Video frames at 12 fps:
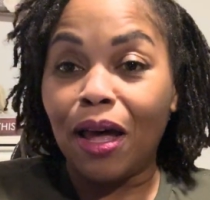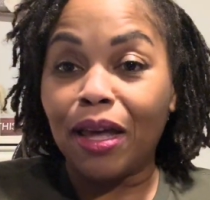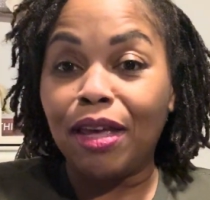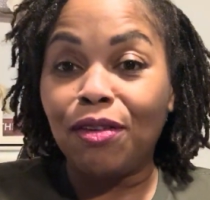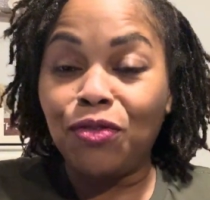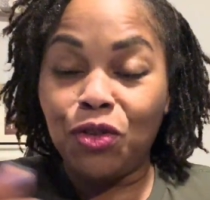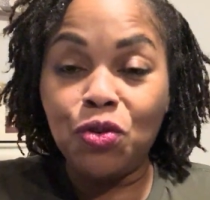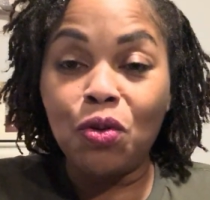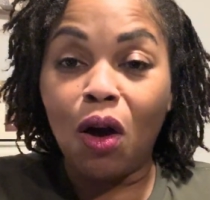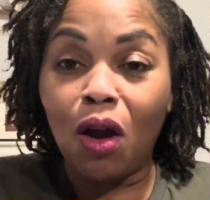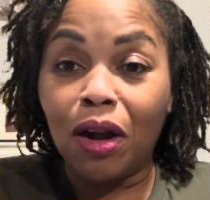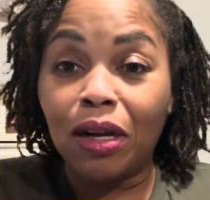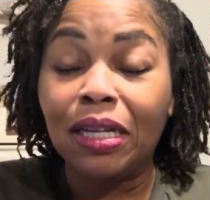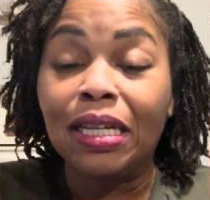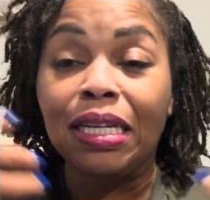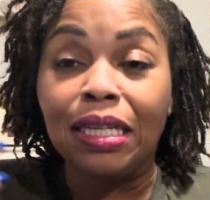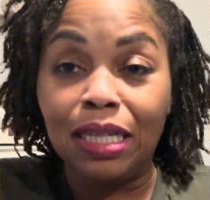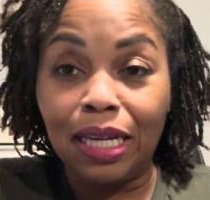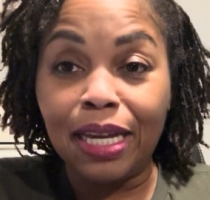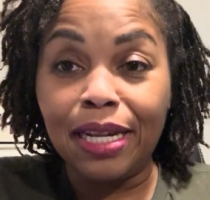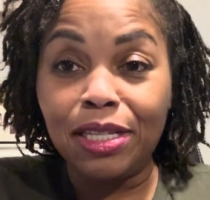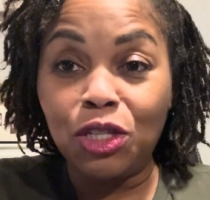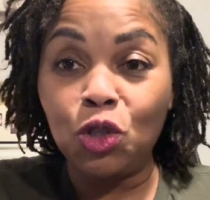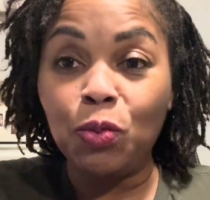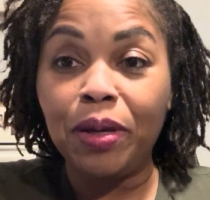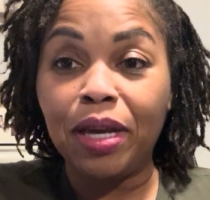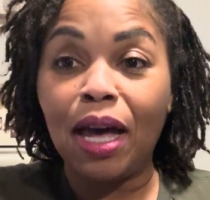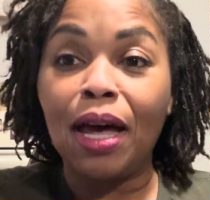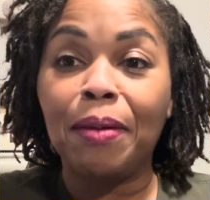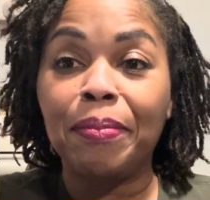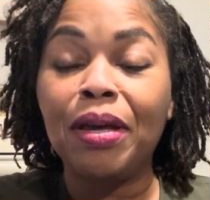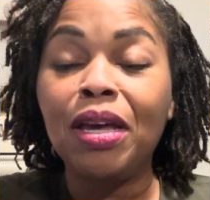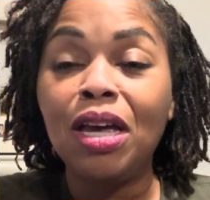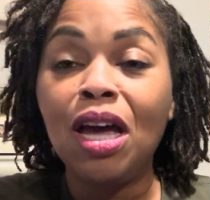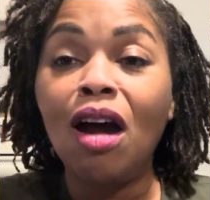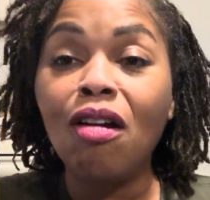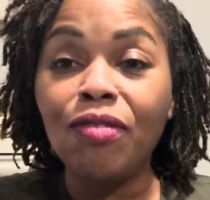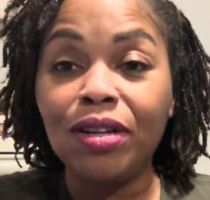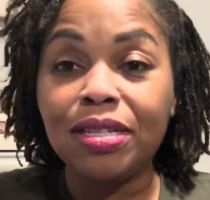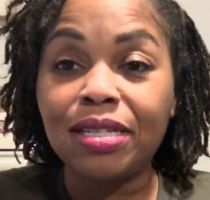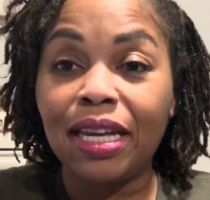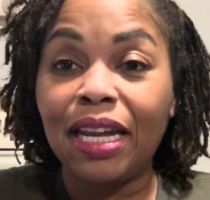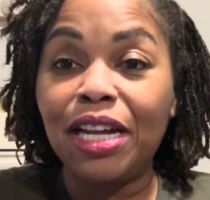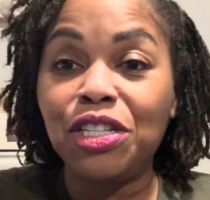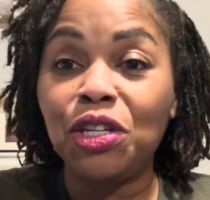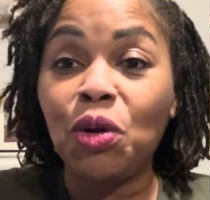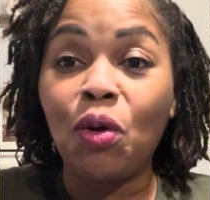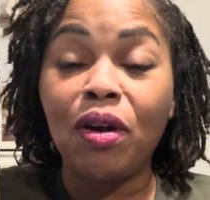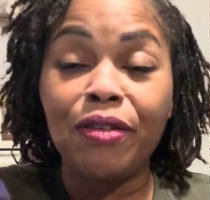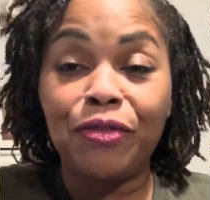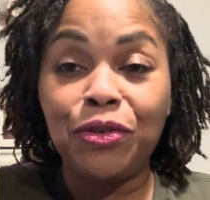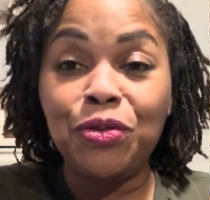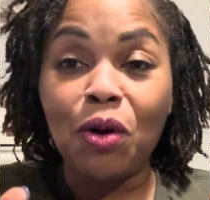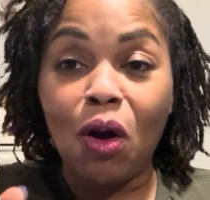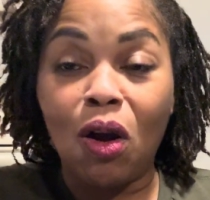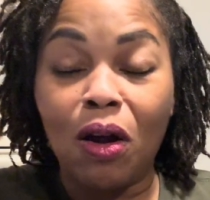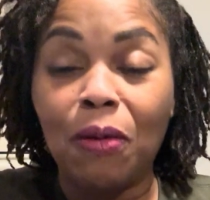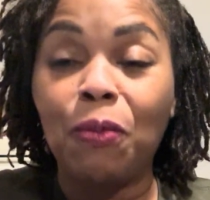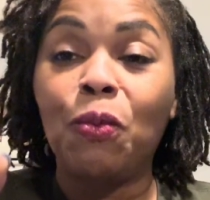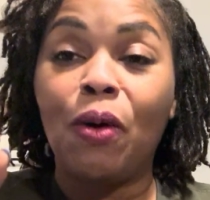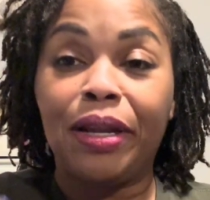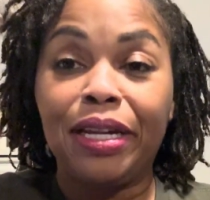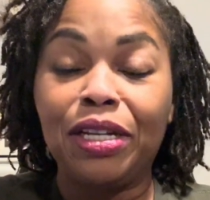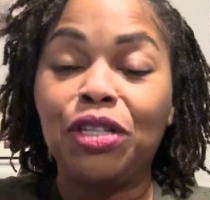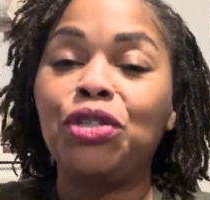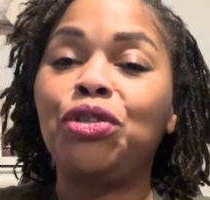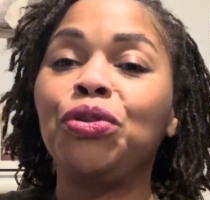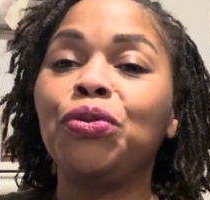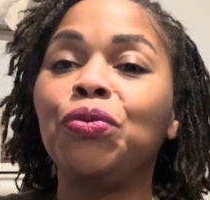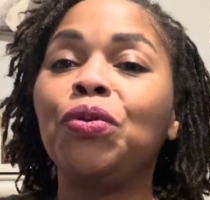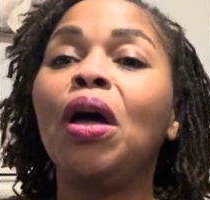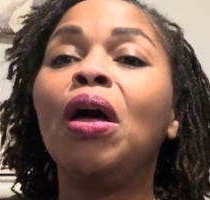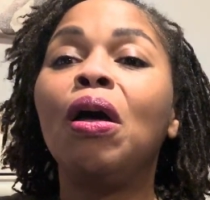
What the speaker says: if you are looking to become a real estate agent or if you are wanting to